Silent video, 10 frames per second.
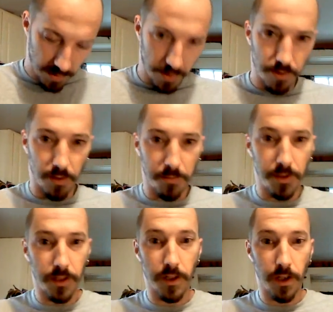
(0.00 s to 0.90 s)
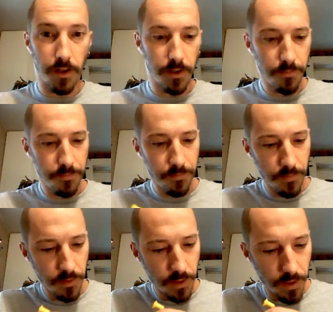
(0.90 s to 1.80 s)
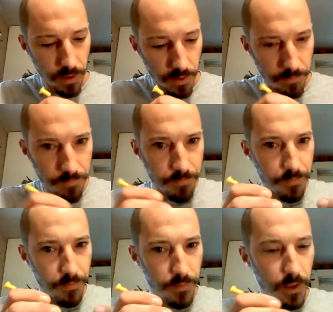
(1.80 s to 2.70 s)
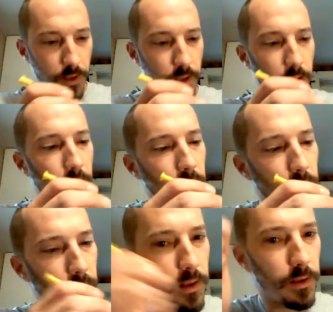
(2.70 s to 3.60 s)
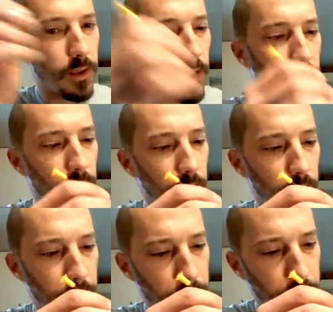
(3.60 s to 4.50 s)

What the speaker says: that's only because they are. You gotta take that little tiny